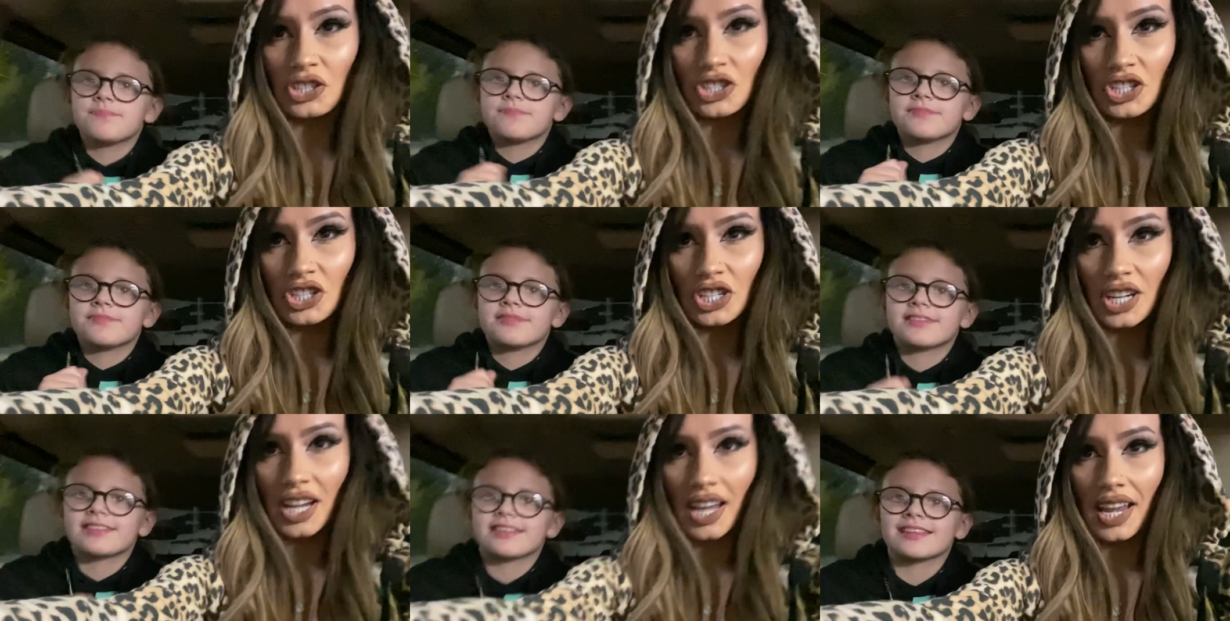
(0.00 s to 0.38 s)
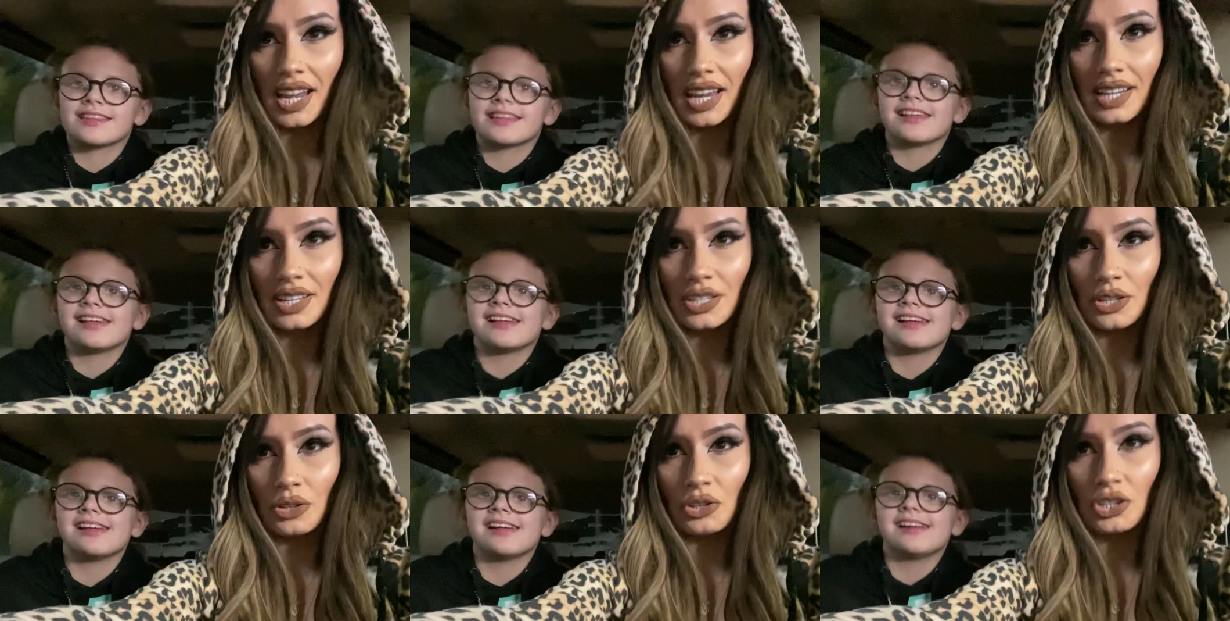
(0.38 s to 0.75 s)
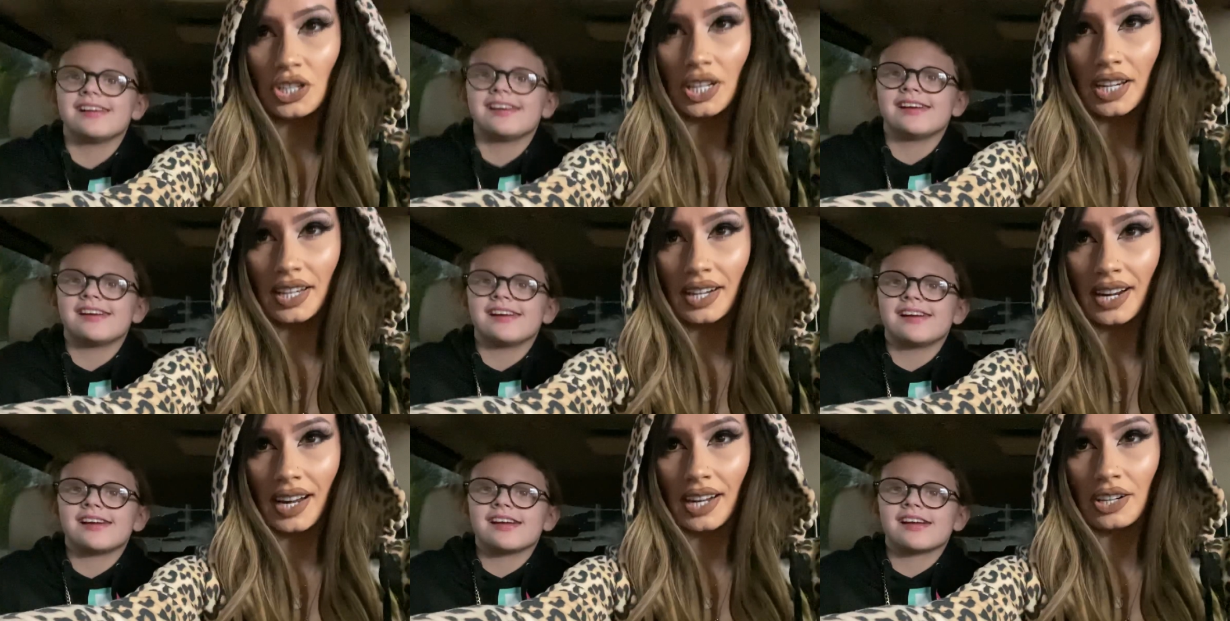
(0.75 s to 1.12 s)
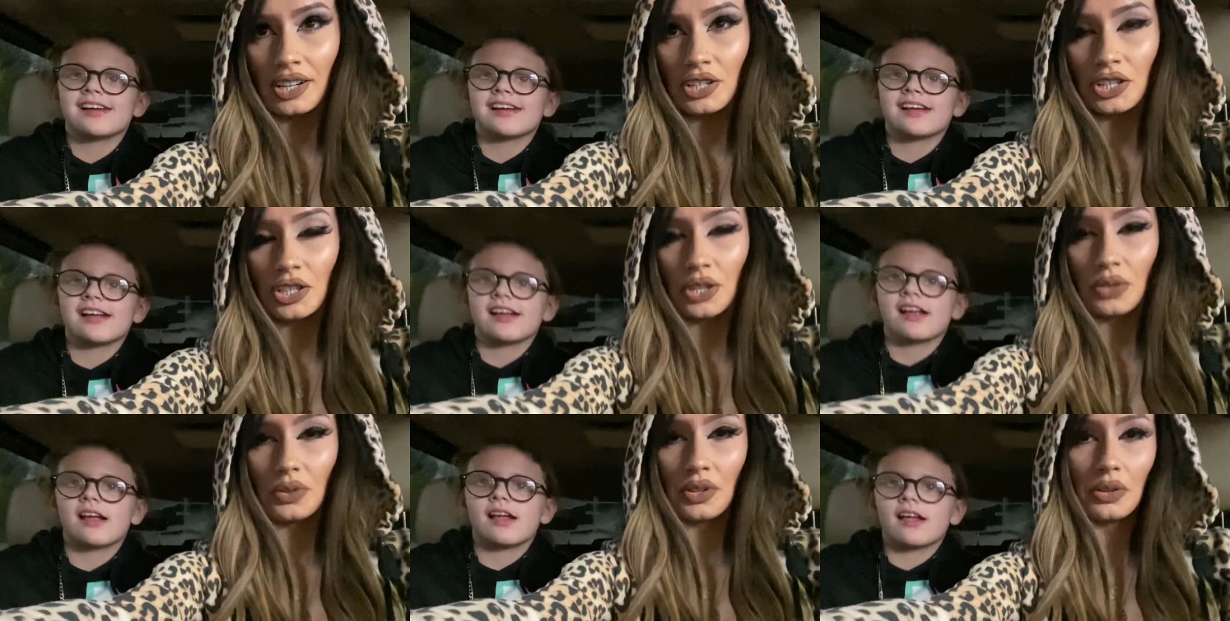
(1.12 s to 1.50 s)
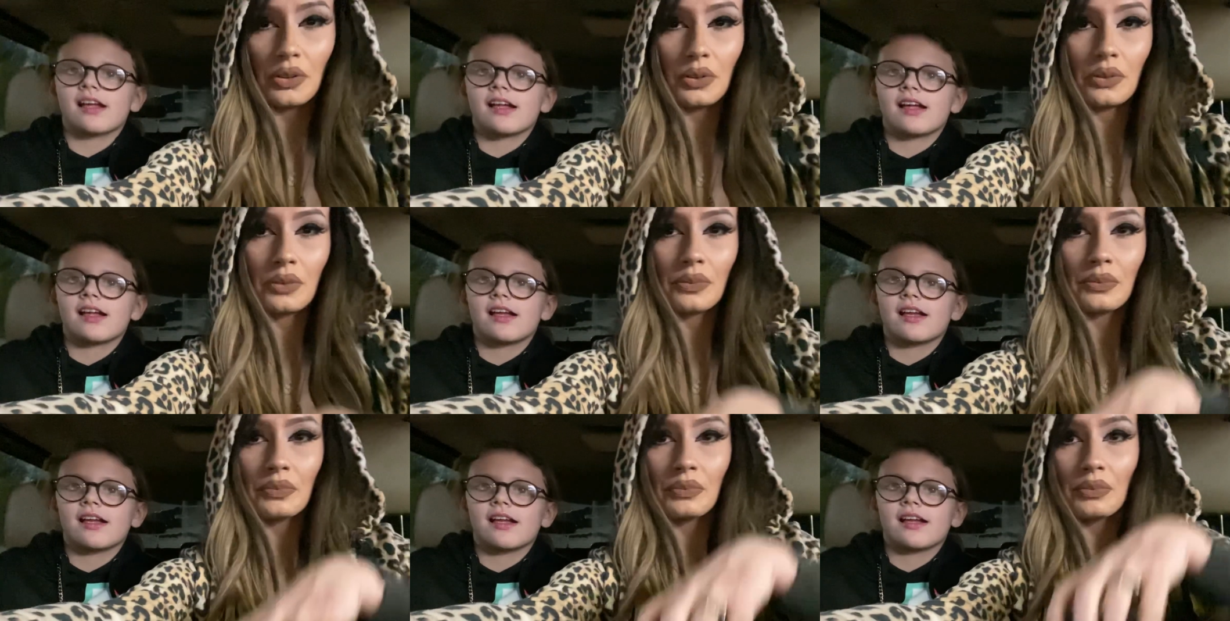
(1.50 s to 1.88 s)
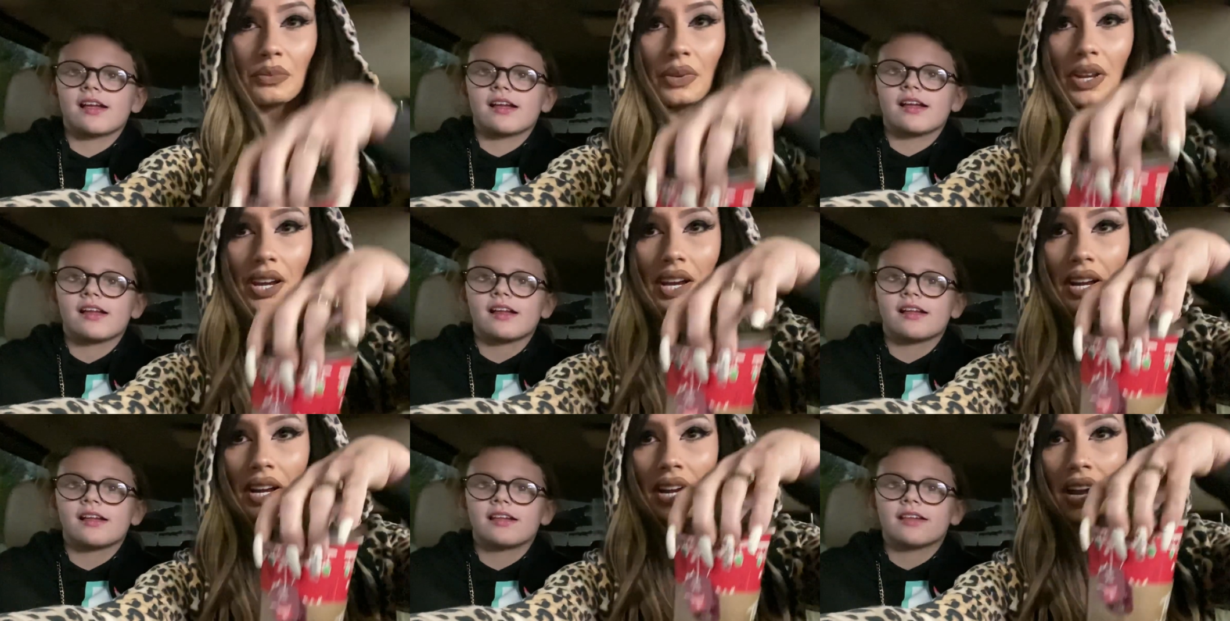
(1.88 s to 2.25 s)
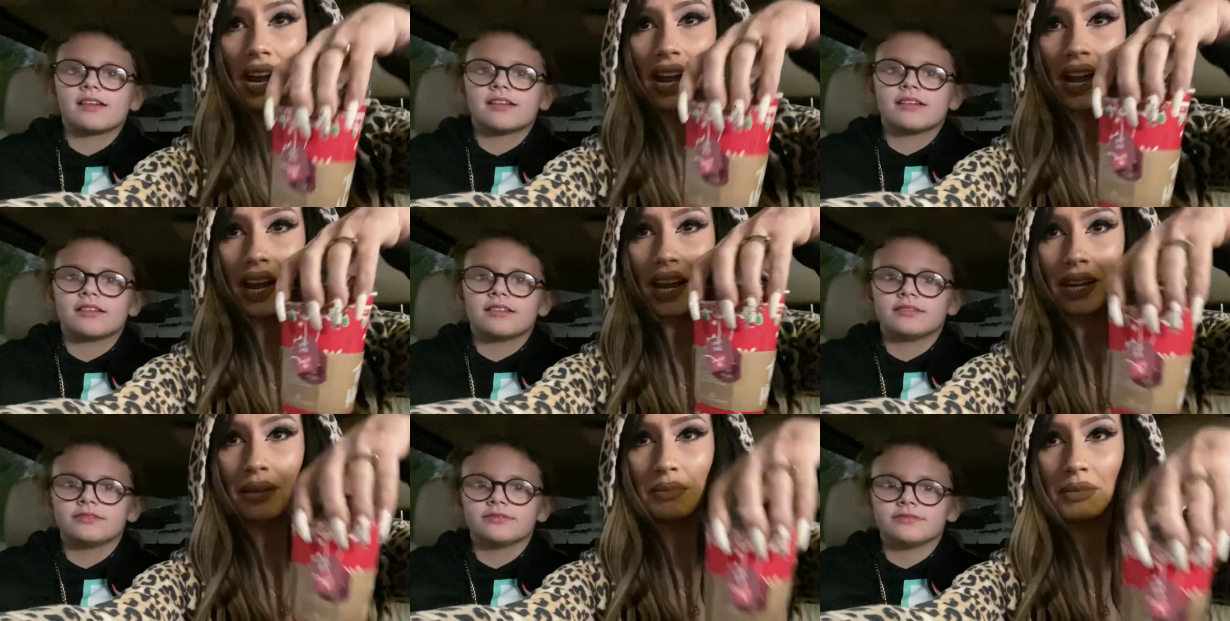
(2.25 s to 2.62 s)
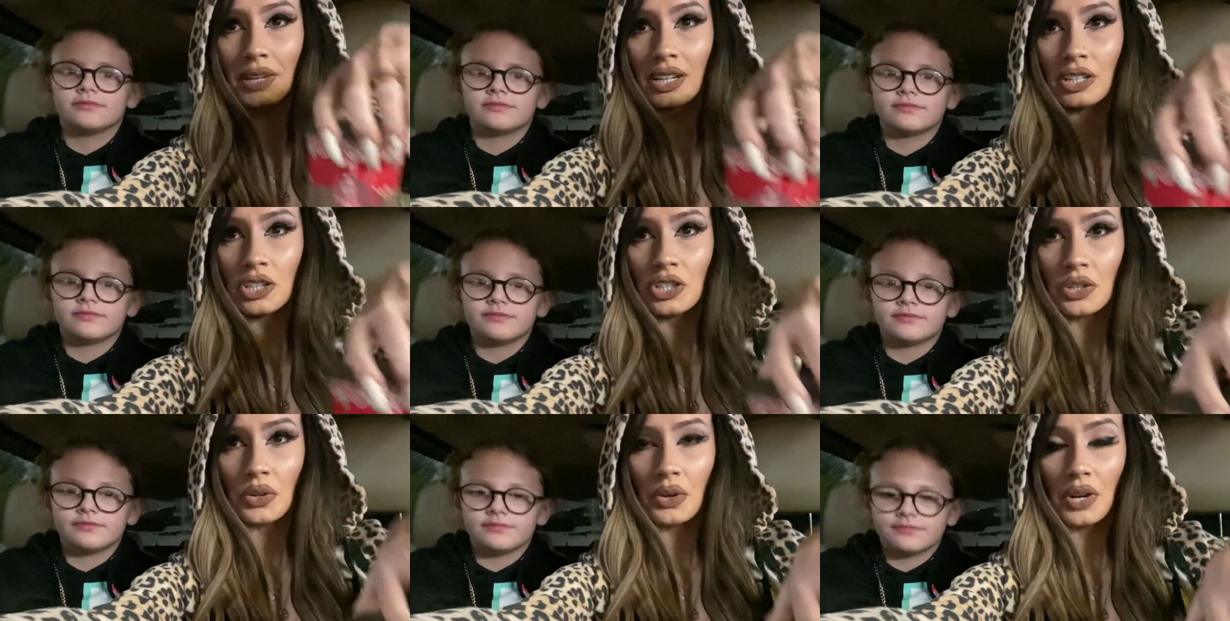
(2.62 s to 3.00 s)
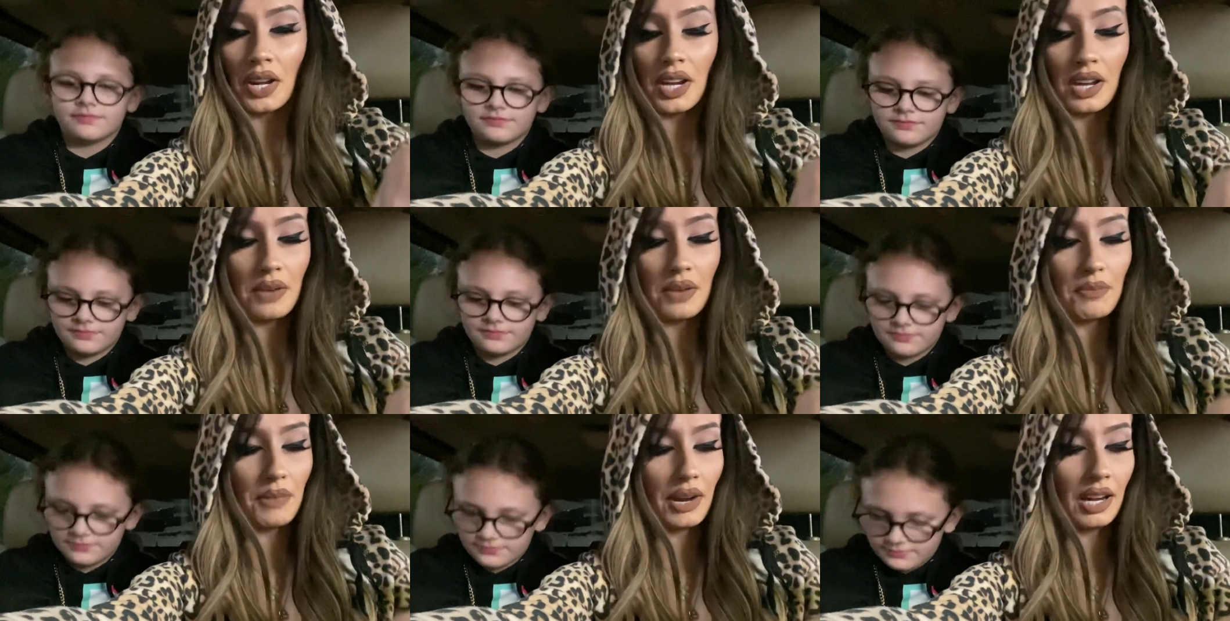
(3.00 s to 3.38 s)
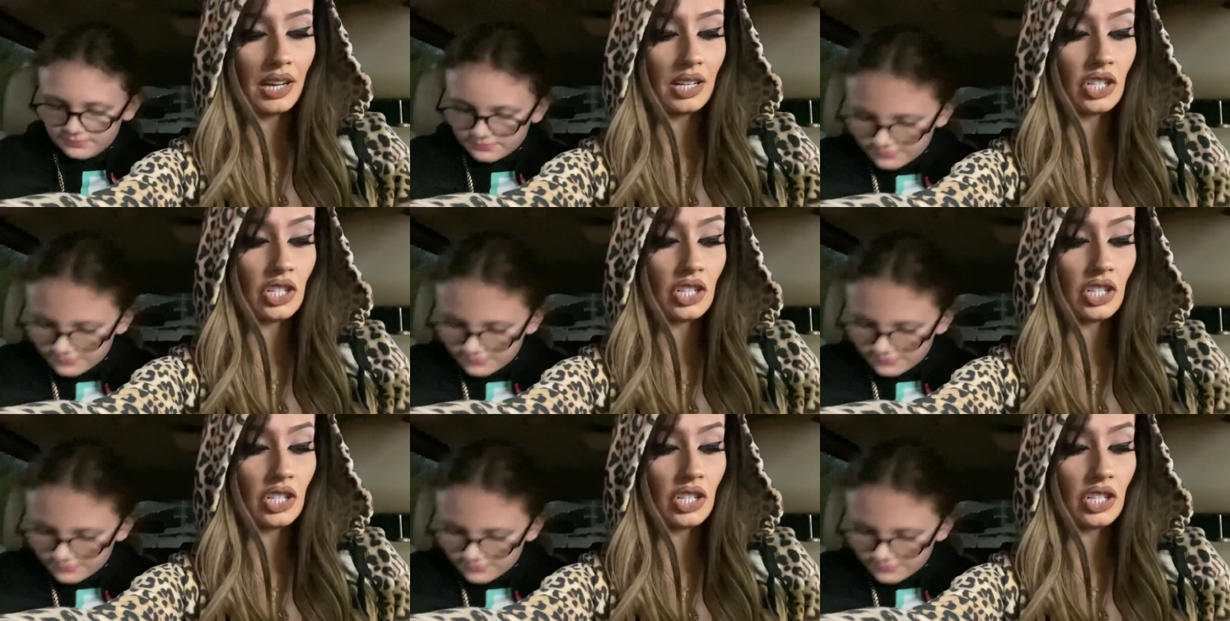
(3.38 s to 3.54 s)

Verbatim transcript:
Speaker 1: she ate, so she cannot show you. And I'm enjoying my